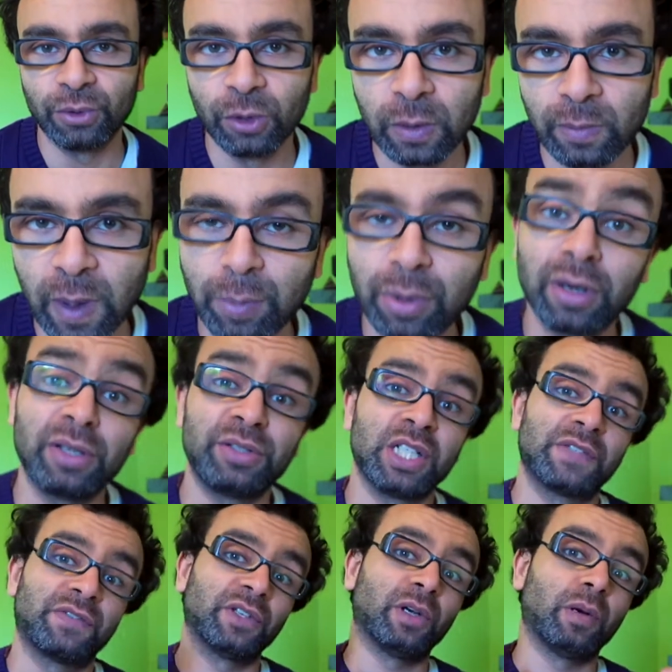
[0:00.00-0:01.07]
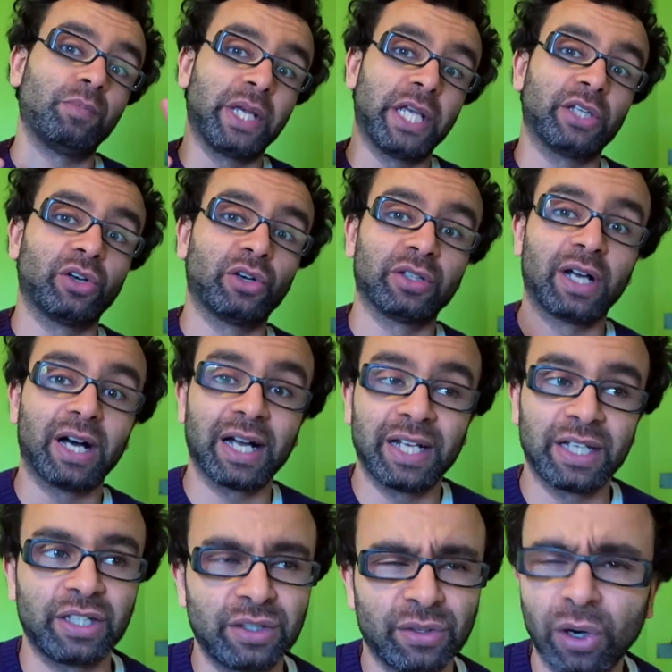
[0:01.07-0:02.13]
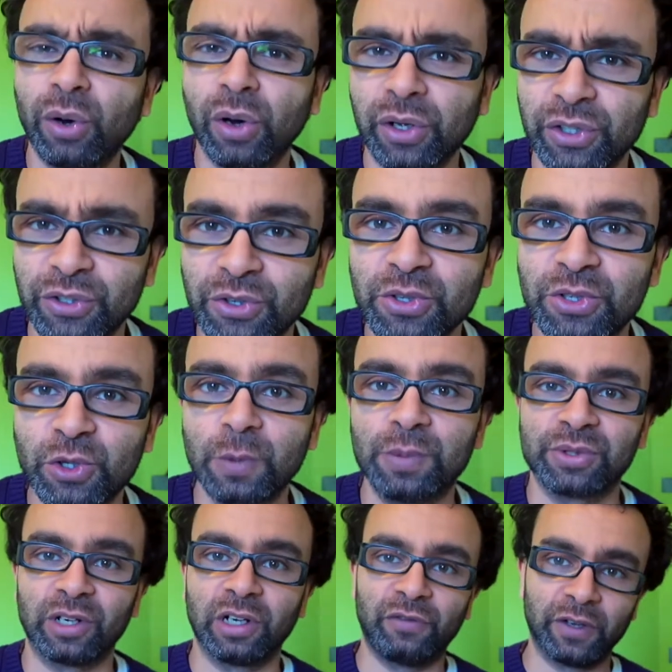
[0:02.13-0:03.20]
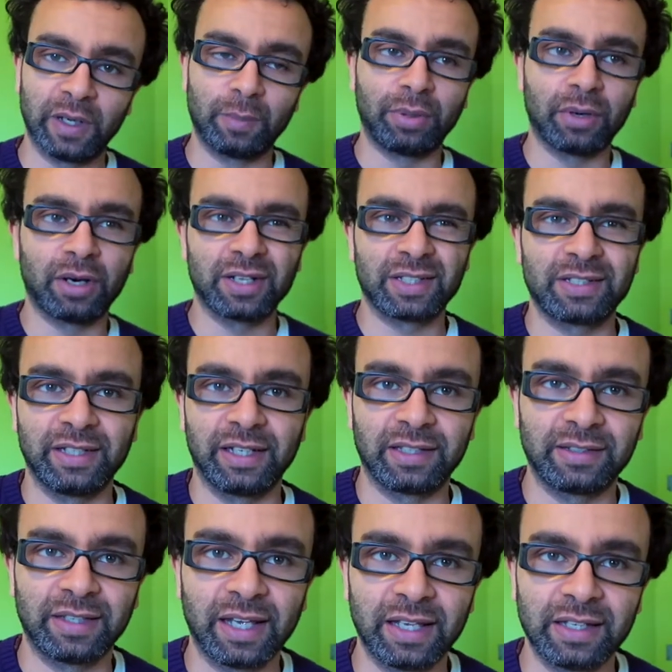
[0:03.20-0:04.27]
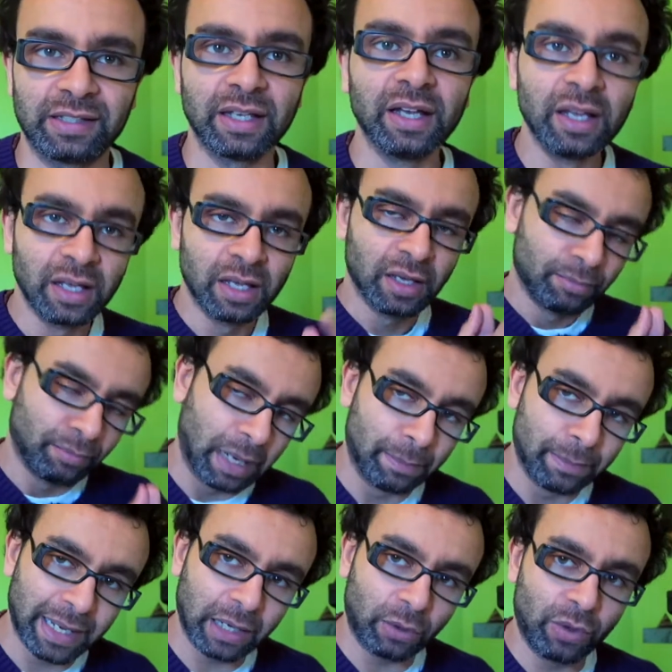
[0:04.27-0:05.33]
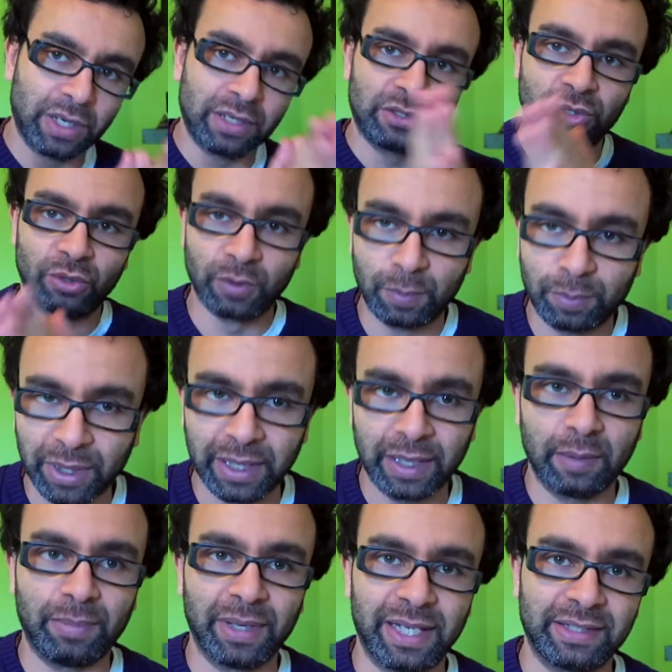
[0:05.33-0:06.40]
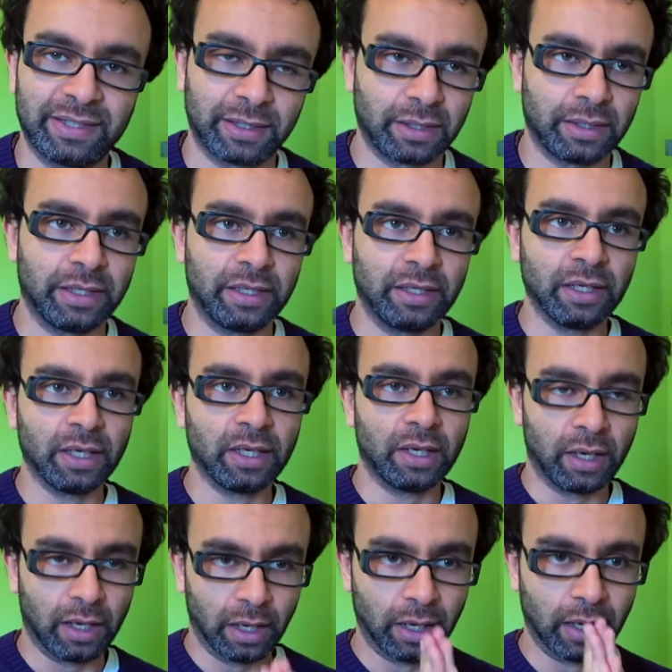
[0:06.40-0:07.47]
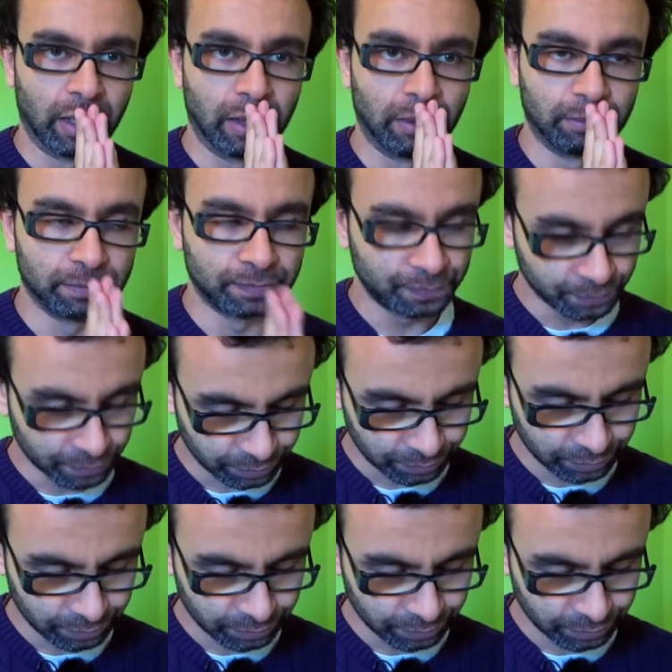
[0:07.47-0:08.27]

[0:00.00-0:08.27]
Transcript: room. Apologies for not being on I on YouTube, sorry, for the past six days. My Mac went into repair basically um,